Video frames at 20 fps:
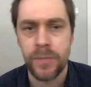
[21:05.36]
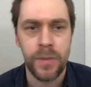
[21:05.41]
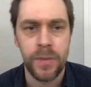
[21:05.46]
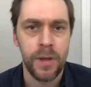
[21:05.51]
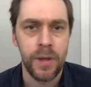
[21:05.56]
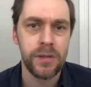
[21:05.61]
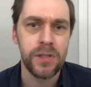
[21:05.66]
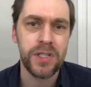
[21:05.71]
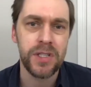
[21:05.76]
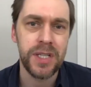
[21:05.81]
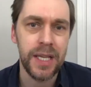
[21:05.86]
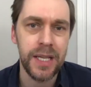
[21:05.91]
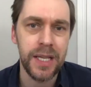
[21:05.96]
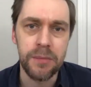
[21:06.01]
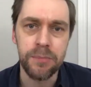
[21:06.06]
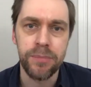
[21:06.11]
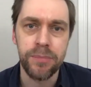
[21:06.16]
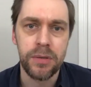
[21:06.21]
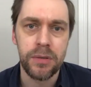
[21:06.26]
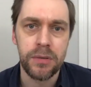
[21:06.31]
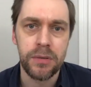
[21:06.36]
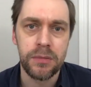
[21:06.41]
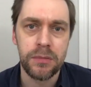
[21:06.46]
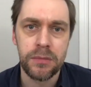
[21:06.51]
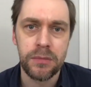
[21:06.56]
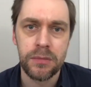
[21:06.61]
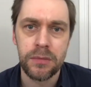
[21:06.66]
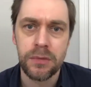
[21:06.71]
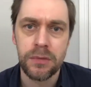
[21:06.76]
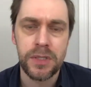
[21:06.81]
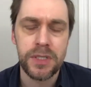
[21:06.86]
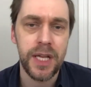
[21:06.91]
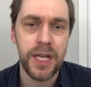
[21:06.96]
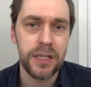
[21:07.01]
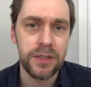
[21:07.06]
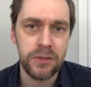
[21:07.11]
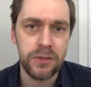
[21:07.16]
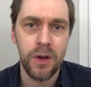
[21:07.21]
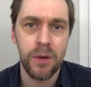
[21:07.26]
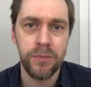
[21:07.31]
Sleep,
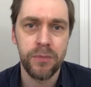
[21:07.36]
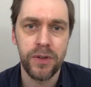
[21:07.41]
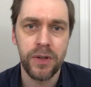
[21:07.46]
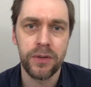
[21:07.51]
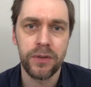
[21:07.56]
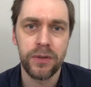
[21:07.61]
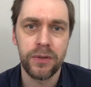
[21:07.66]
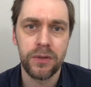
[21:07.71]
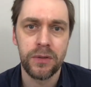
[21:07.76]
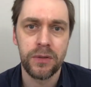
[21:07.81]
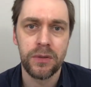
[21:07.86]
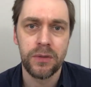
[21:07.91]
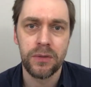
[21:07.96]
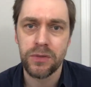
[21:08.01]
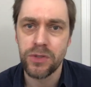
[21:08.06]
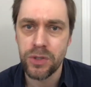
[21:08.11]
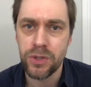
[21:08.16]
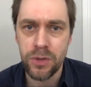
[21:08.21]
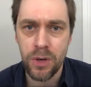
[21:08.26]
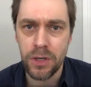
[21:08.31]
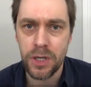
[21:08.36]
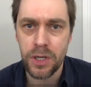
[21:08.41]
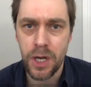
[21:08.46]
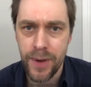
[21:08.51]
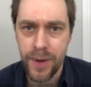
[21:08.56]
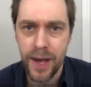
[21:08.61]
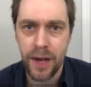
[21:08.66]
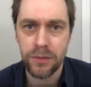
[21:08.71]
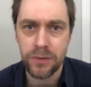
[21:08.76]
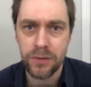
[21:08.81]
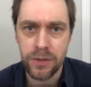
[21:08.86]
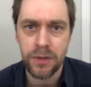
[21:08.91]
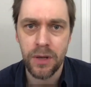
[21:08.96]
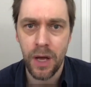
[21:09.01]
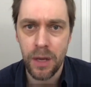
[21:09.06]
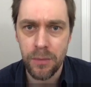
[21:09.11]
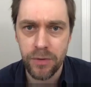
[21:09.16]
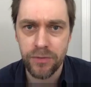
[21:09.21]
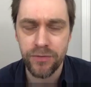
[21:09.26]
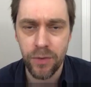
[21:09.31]
stating the obvious. Do not go out the
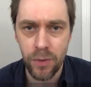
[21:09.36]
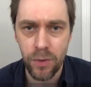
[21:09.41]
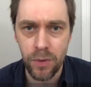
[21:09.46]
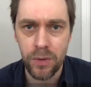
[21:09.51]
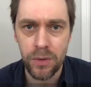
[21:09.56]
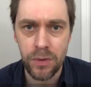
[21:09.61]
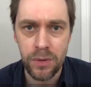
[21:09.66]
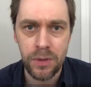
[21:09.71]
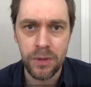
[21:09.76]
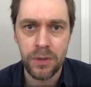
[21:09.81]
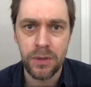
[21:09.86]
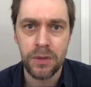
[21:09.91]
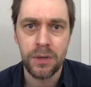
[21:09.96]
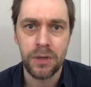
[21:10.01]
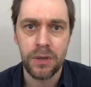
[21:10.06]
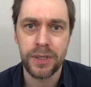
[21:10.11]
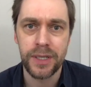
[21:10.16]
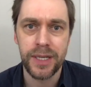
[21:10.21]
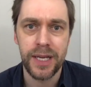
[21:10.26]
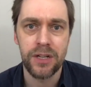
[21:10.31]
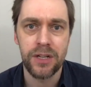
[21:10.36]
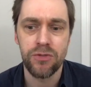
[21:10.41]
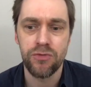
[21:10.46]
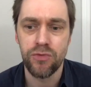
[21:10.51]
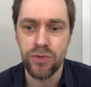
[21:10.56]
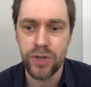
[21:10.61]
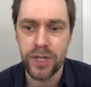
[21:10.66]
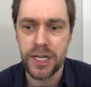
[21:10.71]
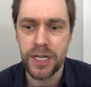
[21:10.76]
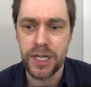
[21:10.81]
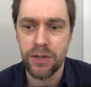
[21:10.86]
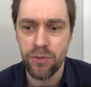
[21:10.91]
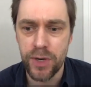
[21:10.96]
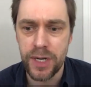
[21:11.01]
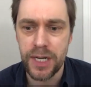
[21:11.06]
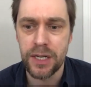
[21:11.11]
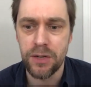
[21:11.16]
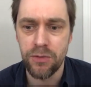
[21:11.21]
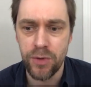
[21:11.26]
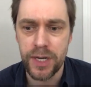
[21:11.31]
night before and get really,
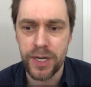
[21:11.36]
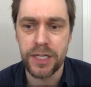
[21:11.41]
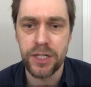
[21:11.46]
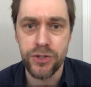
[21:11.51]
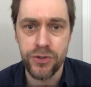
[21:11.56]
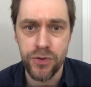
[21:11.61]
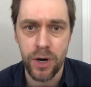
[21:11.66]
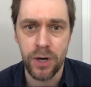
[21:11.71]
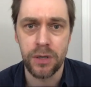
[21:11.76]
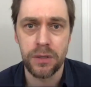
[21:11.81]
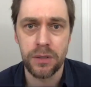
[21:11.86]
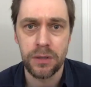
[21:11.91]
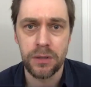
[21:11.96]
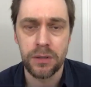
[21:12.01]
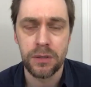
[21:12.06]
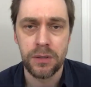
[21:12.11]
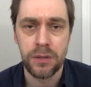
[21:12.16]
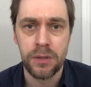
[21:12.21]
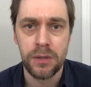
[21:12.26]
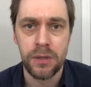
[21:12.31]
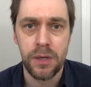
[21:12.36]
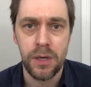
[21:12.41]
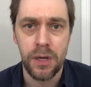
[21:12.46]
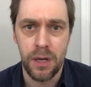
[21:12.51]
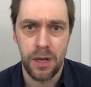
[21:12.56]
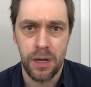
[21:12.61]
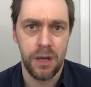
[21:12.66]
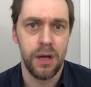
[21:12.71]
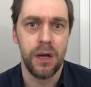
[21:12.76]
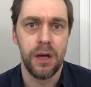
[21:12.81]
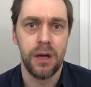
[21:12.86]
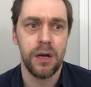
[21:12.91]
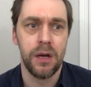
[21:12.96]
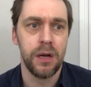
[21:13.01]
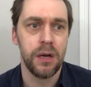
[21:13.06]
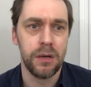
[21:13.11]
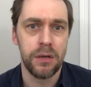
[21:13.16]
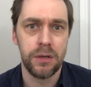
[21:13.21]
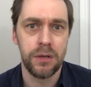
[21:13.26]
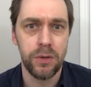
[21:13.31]
really, really drunk.
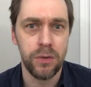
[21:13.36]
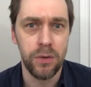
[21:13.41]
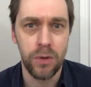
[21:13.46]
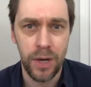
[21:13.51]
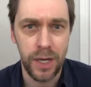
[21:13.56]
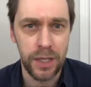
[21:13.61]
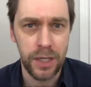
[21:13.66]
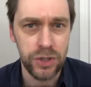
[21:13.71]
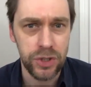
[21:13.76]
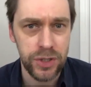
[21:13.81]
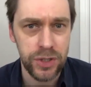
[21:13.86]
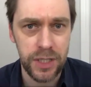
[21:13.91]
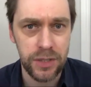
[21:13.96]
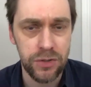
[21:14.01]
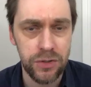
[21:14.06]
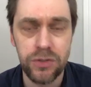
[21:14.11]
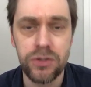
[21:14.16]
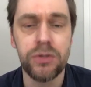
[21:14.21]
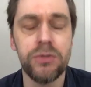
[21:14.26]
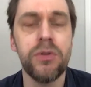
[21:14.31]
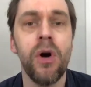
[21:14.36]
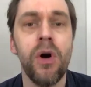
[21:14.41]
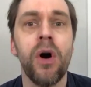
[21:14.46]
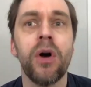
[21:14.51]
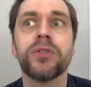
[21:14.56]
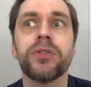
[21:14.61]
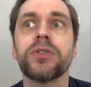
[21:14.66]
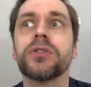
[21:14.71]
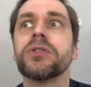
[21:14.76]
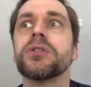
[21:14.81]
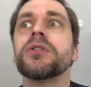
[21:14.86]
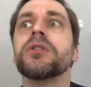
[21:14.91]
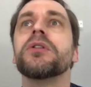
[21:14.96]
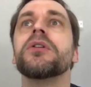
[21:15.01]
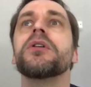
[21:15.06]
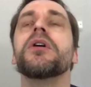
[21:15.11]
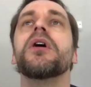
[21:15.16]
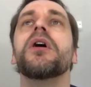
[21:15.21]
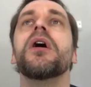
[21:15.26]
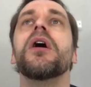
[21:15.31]
You look like shit. Do not
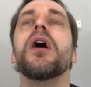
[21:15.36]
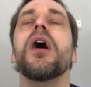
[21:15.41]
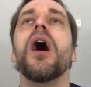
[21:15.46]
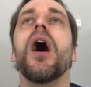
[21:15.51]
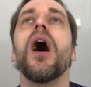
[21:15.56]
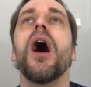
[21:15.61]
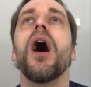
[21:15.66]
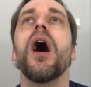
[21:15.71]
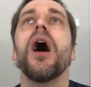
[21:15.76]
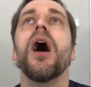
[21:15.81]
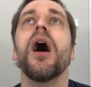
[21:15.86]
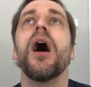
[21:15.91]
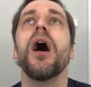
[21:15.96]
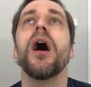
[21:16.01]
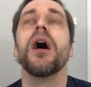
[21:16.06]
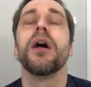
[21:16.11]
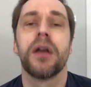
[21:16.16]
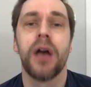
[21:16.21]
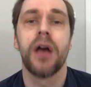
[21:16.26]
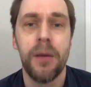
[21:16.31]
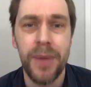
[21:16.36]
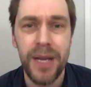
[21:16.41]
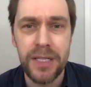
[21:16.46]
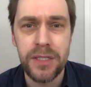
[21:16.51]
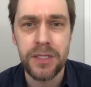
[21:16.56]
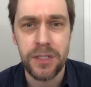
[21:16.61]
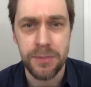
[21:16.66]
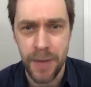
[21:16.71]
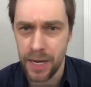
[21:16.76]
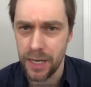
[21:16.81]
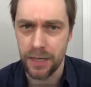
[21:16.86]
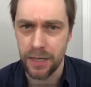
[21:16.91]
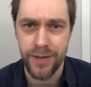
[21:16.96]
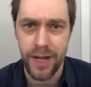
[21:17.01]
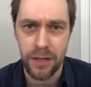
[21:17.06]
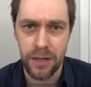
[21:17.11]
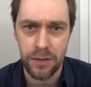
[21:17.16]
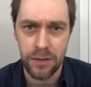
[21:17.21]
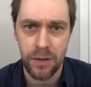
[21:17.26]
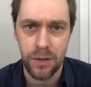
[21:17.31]
come in smelling of
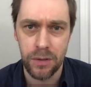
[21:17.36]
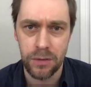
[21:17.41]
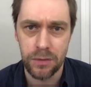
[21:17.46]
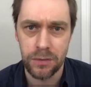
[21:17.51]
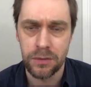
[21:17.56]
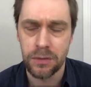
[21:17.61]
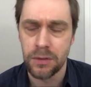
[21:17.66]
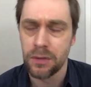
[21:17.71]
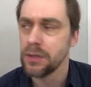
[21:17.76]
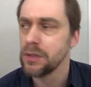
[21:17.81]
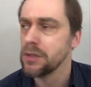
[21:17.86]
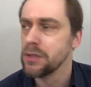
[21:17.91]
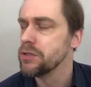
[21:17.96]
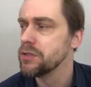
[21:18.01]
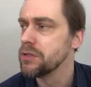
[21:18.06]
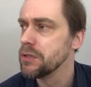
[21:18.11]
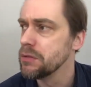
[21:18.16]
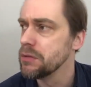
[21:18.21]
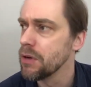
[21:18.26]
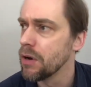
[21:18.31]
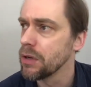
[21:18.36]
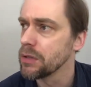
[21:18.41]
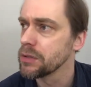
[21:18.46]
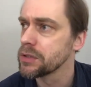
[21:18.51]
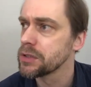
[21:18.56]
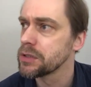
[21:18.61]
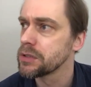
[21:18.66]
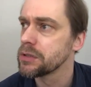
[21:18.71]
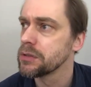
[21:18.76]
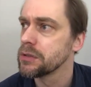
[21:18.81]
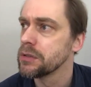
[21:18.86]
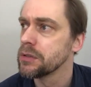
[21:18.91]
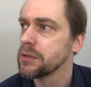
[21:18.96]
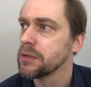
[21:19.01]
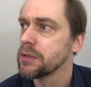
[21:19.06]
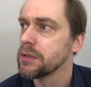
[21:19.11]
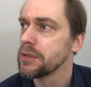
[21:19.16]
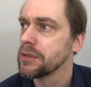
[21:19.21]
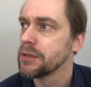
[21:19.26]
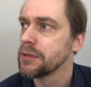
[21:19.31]
alcohol. Do not
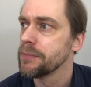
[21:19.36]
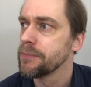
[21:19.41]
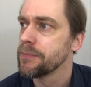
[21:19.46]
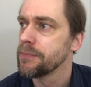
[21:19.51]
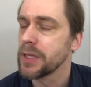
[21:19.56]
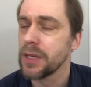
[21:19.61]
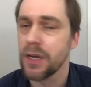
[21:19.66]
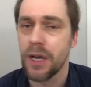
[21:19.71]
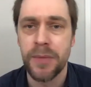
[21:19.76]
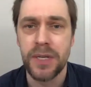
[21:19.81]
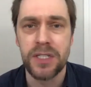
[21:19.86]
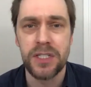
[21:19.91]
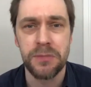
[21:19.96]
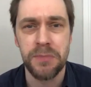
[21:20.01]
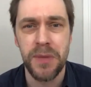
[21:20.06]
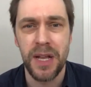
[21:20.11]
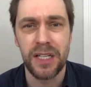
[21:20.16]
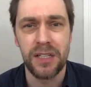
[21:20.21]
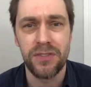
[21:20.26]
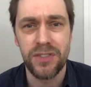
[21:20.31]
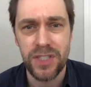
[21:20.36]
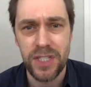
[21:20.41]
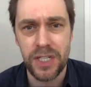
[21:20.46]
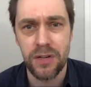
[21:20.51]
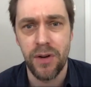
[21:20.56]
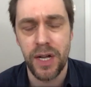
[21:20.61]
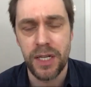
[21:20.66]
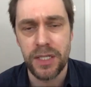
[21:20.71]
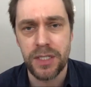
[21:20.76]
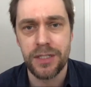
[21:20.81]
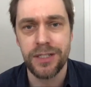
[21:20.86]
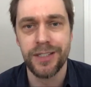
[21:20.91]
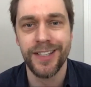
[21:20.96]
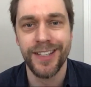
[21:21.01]
come in smelling of cigarettes.